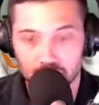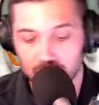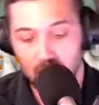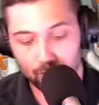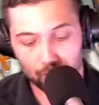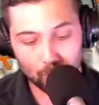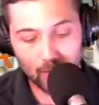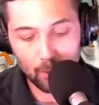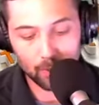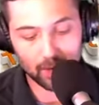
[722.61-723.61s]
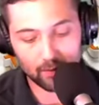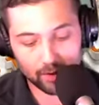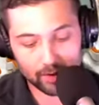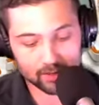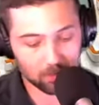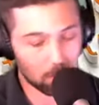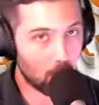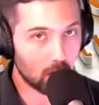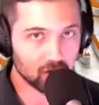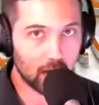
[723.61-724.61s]
Just kind of throw that one out there. He has a
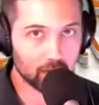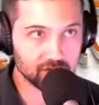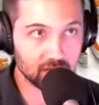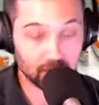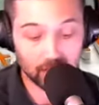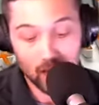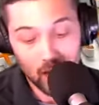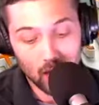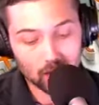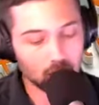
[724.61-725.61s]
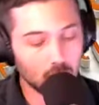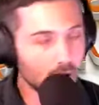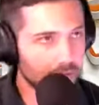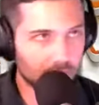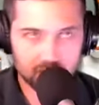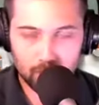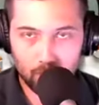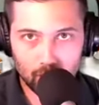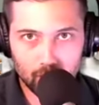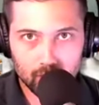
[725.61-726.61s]
much higher ceiling. Love DeVante
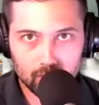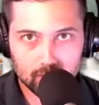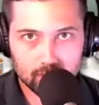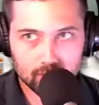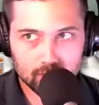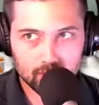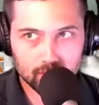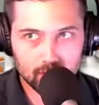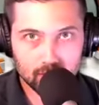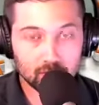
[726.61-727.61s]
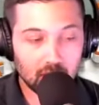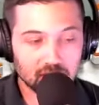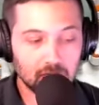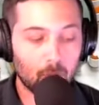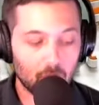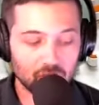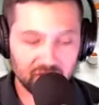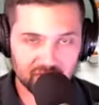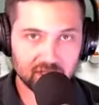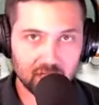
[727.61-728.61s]
Parker. DeVante Parker,
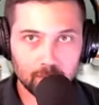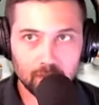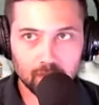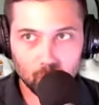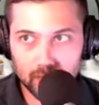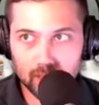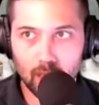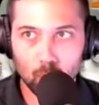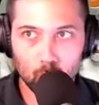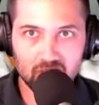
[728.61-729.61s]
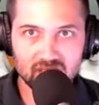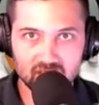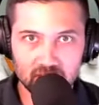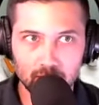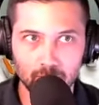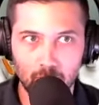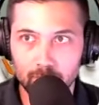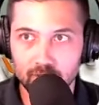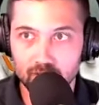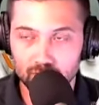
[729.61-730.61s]
this is going to be the week that we see
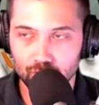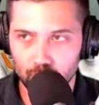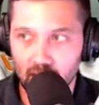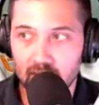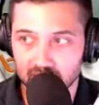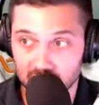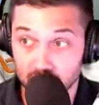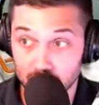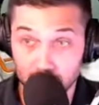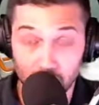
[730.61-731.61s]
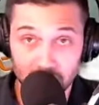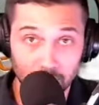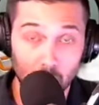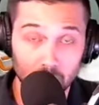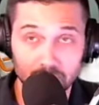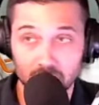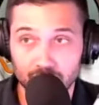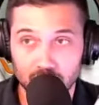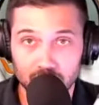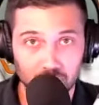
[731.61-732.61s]
remnants from last season. DeVante Parker is going
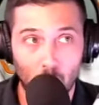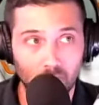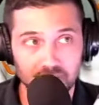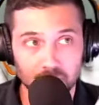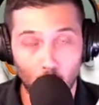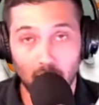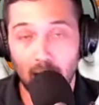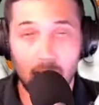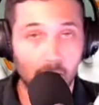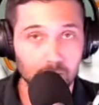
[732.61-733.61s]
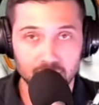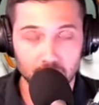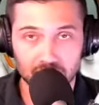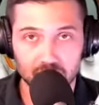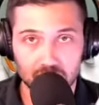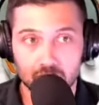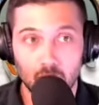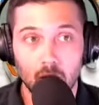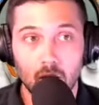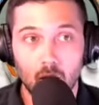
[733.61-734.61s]
to finish as a wide receiver one. I have him as number six
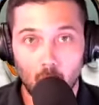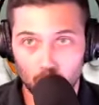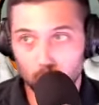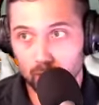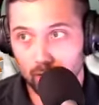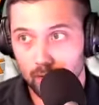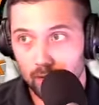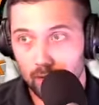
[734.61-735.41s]
on the week.